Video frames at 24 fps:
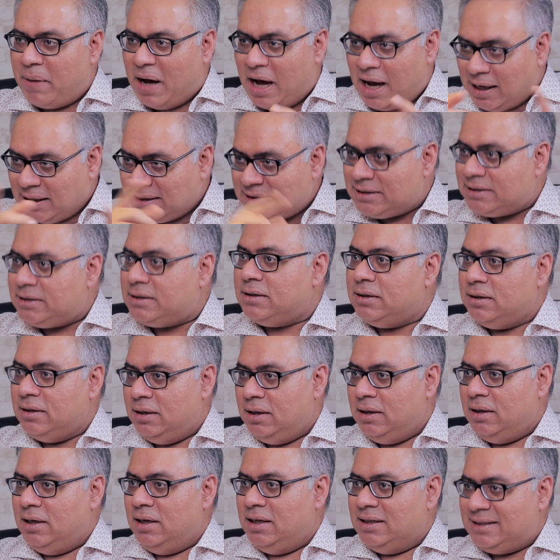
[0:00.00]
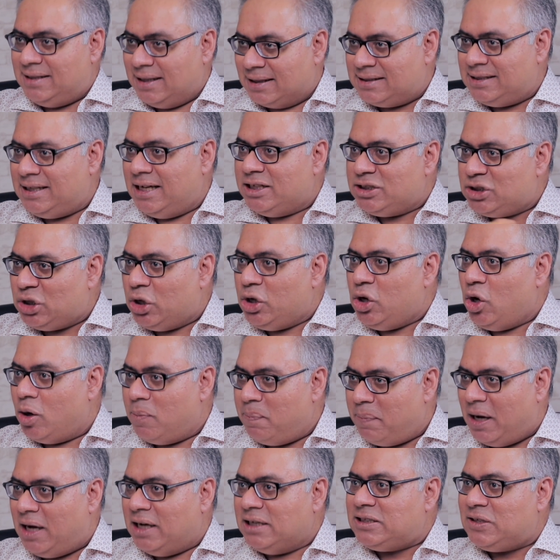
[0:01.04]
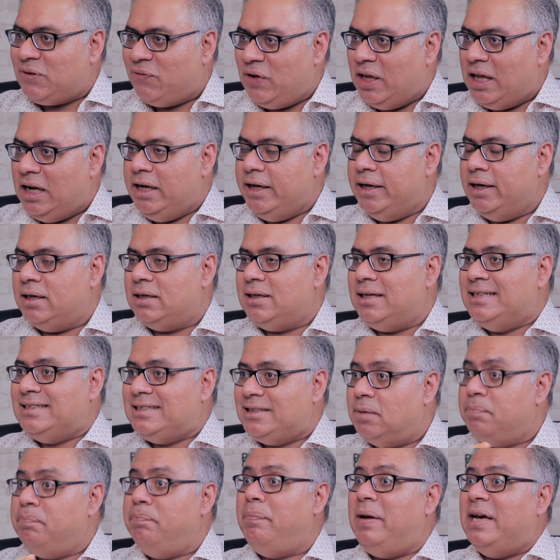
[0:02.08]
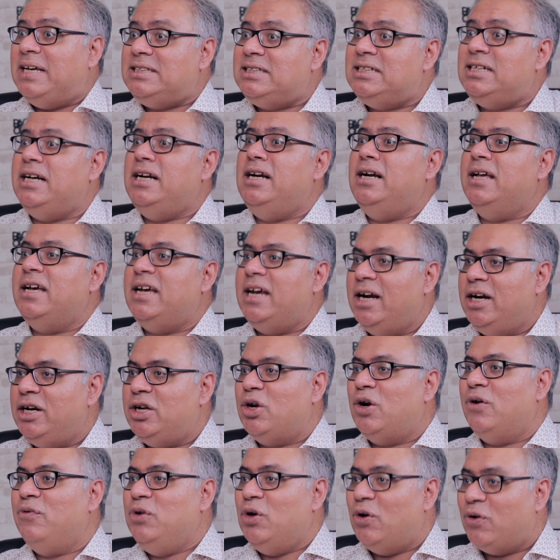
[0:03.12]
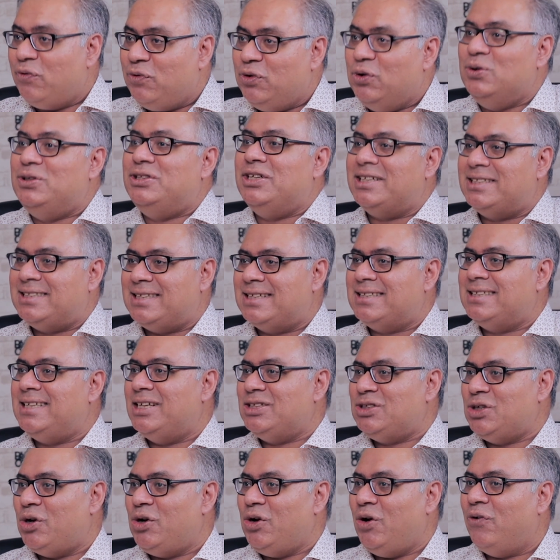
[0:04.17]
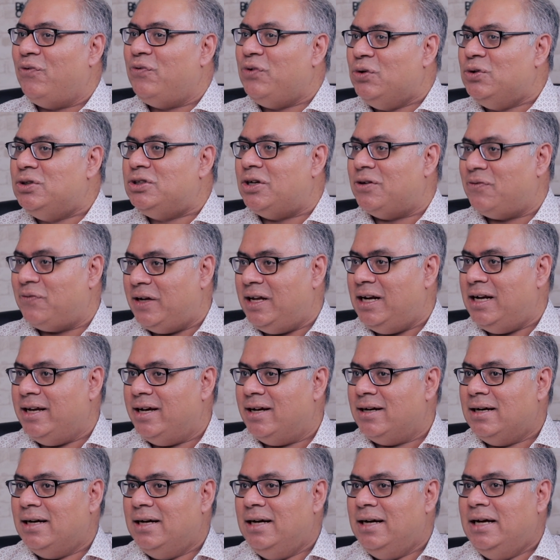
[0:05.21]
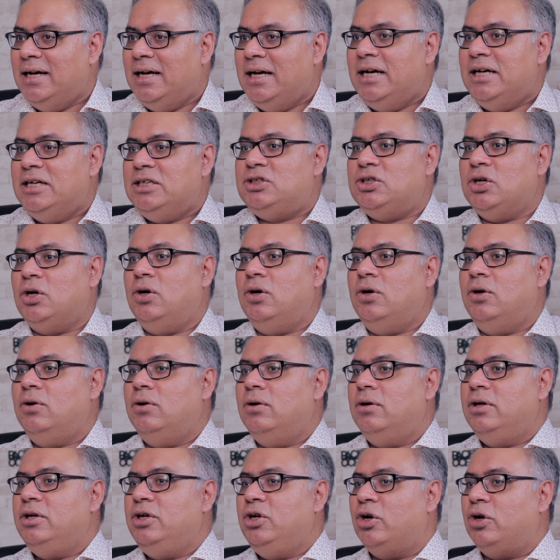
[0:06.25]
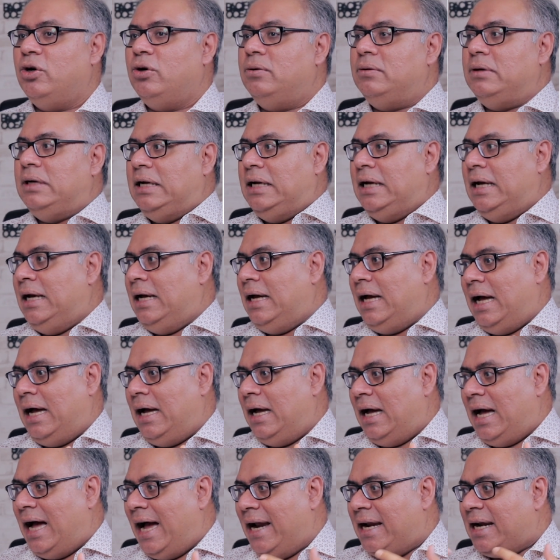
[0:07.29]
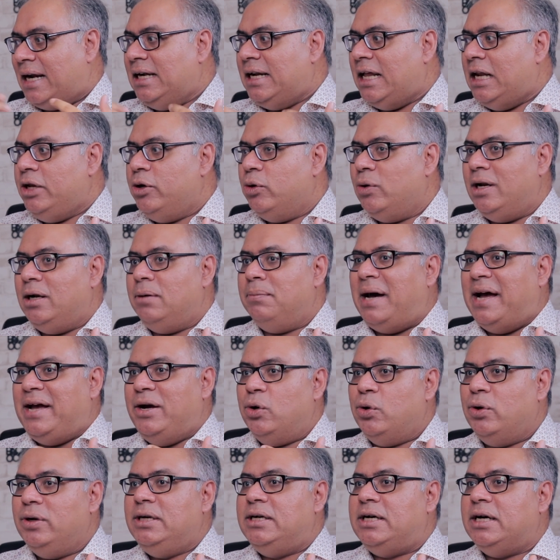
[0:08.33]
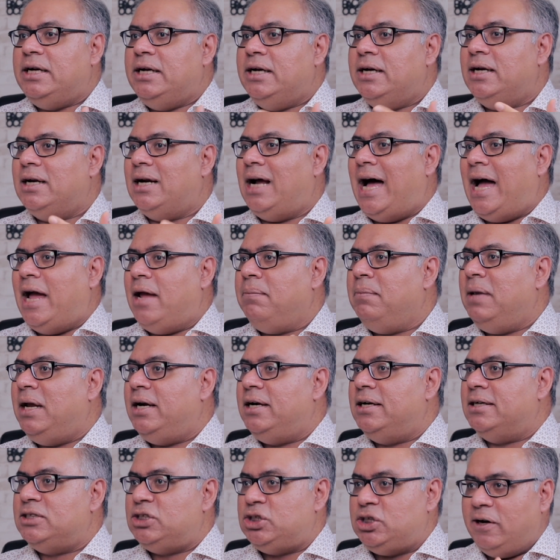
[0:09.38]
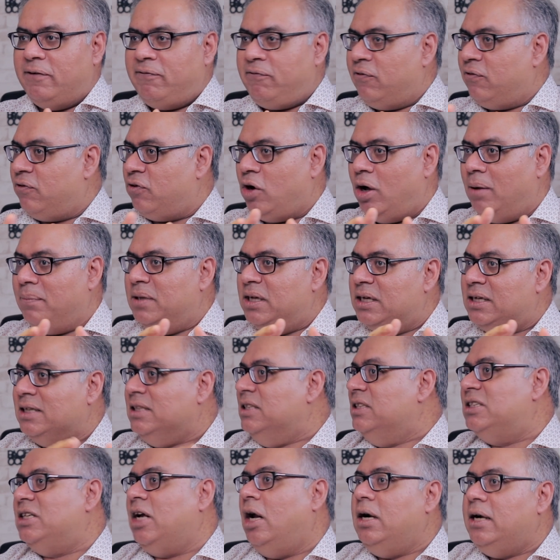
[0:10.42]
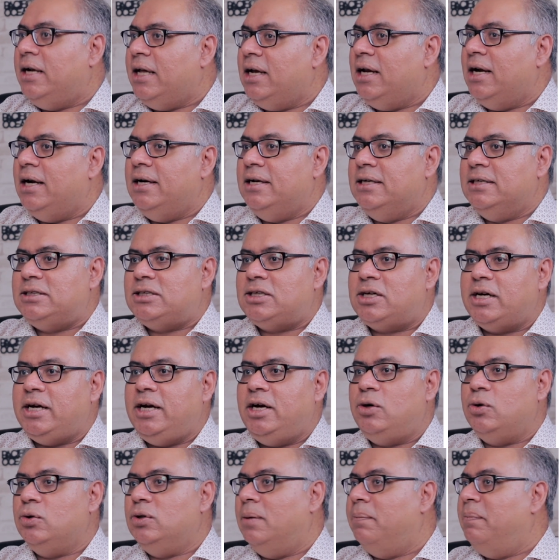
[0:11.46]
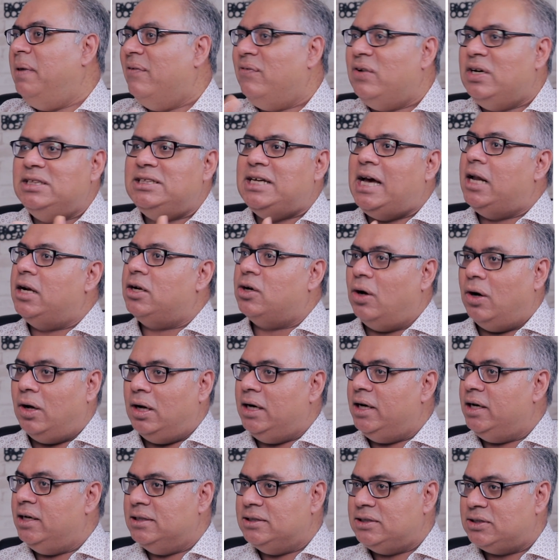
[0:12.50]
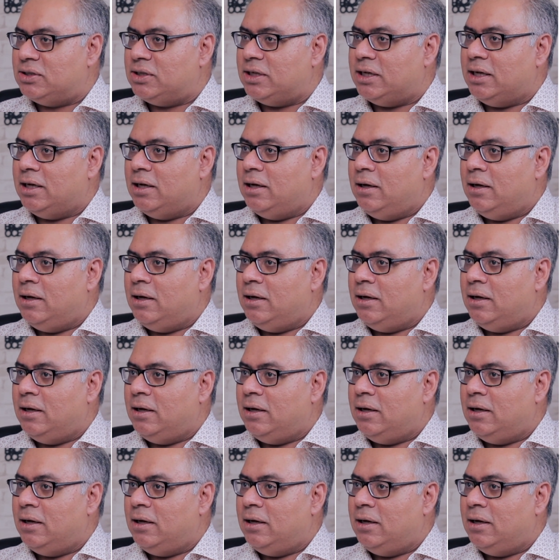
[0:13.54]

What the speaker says: past success or your past failure is the best indicator of your future success or your future failure. So, I can tell you in my own career, I made a shift from the consulting industry to the beverage alcohol industry.